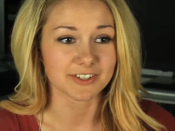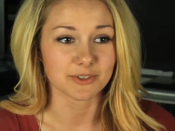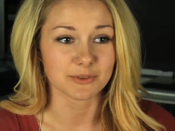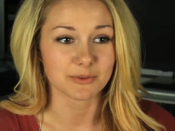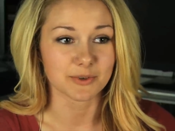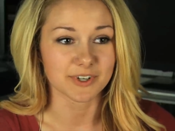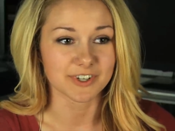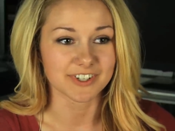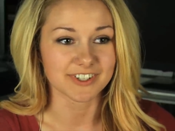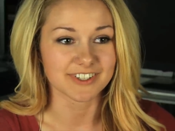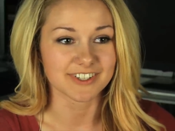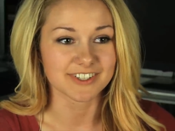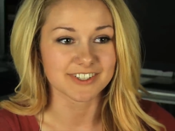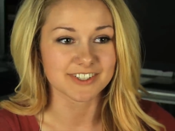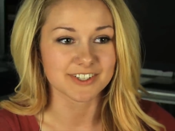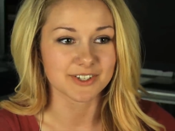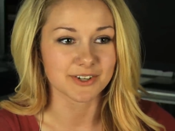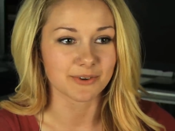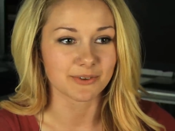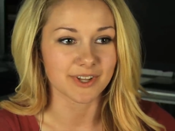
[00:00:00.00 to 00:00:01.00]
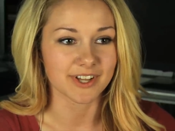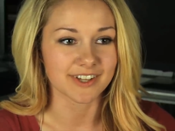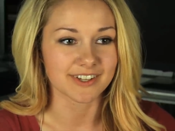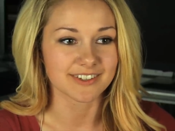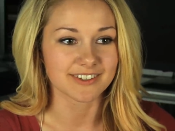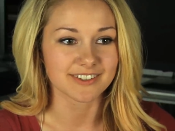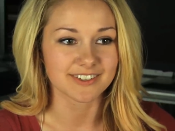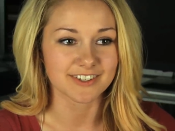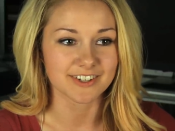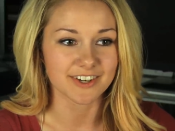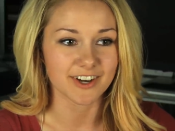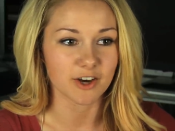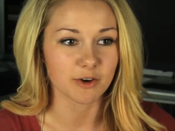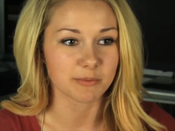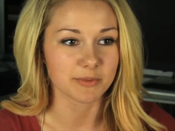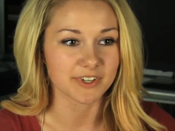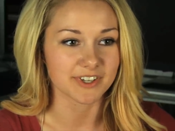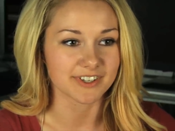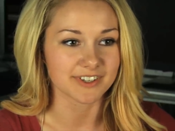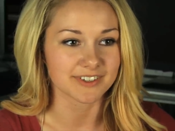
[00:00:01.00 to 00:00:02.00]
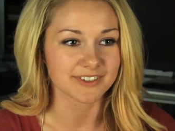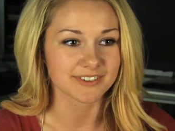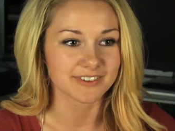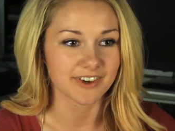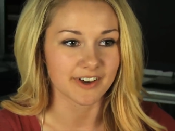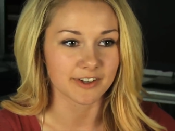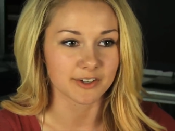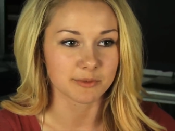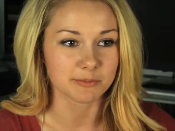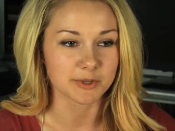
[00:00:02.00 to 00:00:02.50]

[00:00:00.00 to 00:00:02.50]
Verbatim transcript: in the world than to know that you're helping other